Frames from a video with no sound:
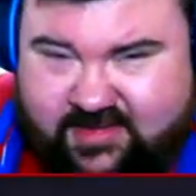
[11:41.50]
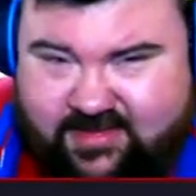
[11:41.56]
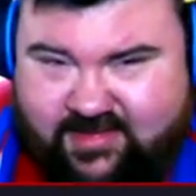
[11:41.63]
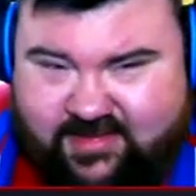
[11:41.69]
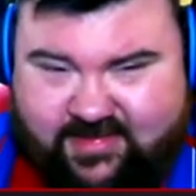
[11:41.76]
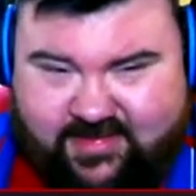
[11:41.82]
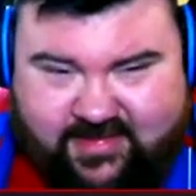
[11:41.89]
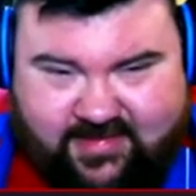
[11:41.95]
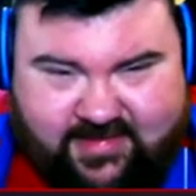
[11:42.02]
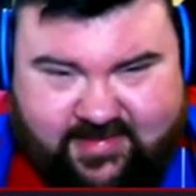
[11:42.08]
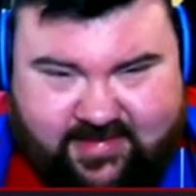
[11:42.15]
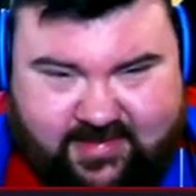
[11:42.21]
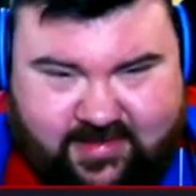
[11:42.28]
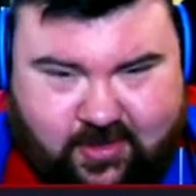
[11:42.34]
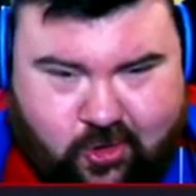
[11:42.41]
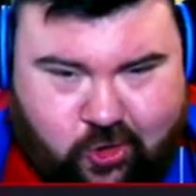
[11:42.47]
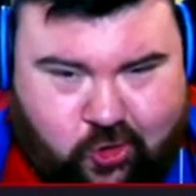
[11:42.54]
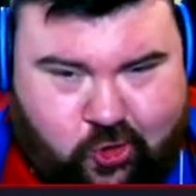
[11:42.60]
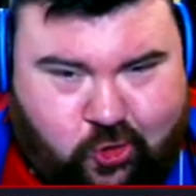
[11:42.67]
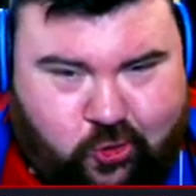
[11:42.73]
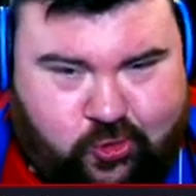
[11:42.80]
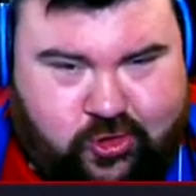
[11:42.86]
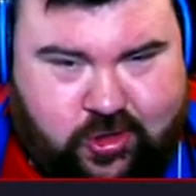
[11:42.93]
of
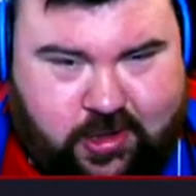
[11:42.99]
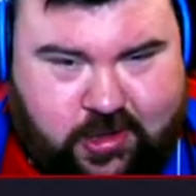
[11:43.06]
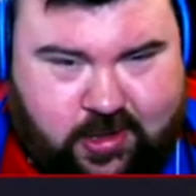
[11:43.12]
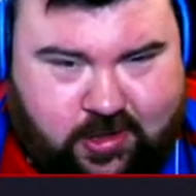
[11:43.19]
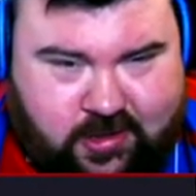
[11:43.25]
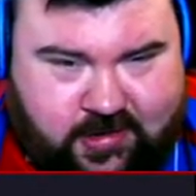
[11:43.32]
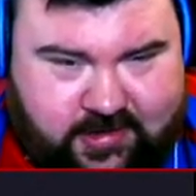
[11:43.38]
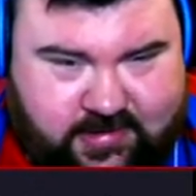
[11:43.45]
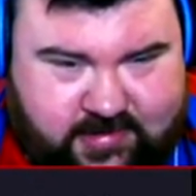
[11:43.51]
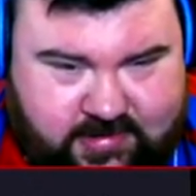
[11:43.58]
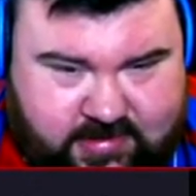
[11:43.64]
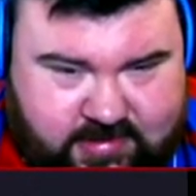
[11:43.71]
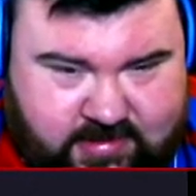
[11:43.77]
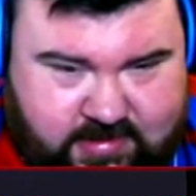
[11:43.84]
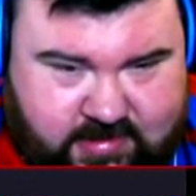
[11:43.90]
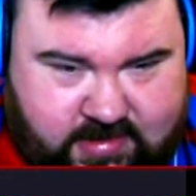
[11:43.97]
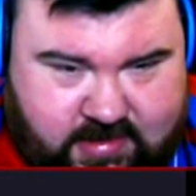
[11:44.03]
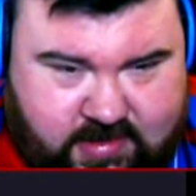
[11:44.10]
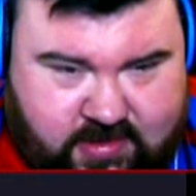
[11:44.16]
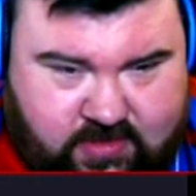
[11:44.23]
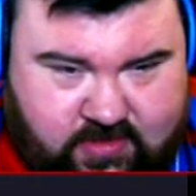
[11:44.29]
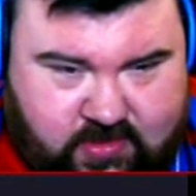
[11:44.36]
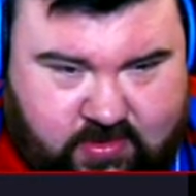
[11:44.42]
course you can't.
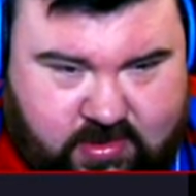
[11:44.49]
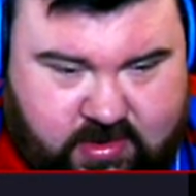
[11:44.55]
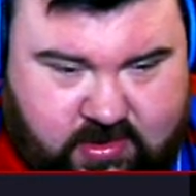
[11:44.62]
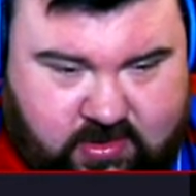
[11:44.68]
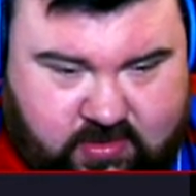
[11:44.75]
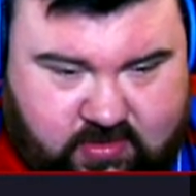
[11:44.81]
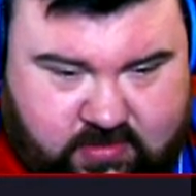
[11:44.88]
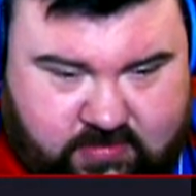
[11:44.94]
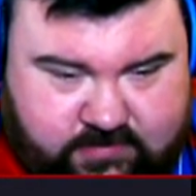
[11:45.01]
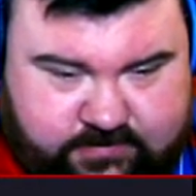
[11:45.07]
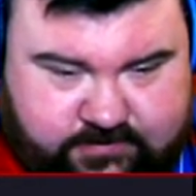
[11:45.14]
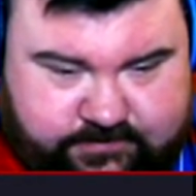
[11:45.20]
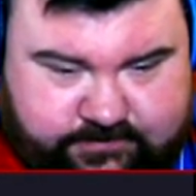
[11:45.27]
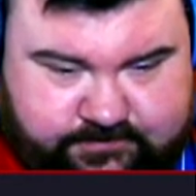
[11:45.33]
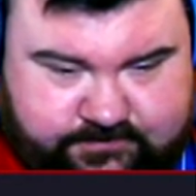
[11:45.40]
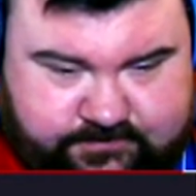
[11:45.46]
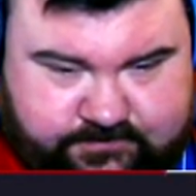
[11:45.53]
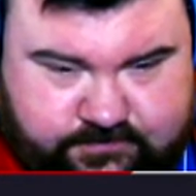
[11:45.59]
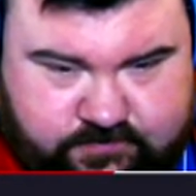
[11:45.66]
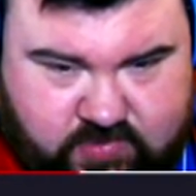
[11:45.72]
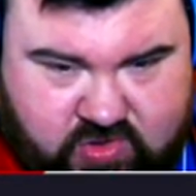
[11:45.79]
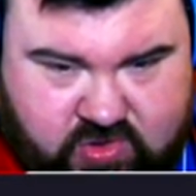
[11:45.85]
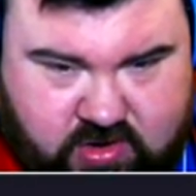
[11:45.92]
What we're going to do...
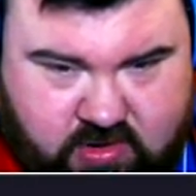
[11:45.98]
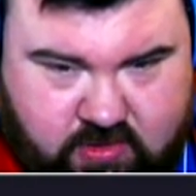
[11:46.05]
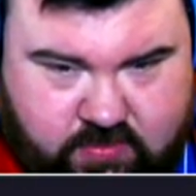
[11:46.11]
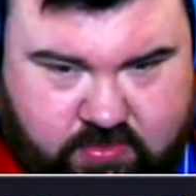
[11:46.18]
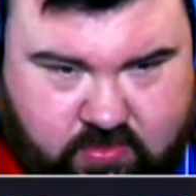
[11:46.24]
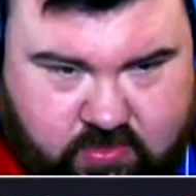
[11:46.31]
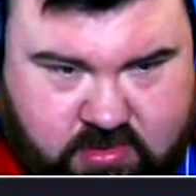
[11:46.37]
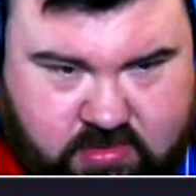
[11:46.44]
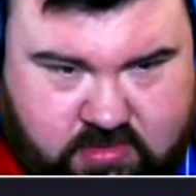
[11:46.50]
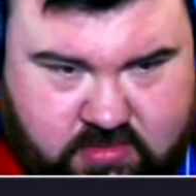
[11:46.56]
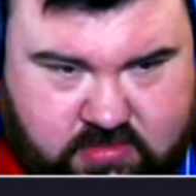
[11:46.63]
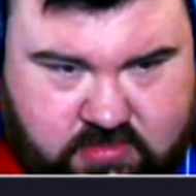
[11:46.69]
Shall I open one?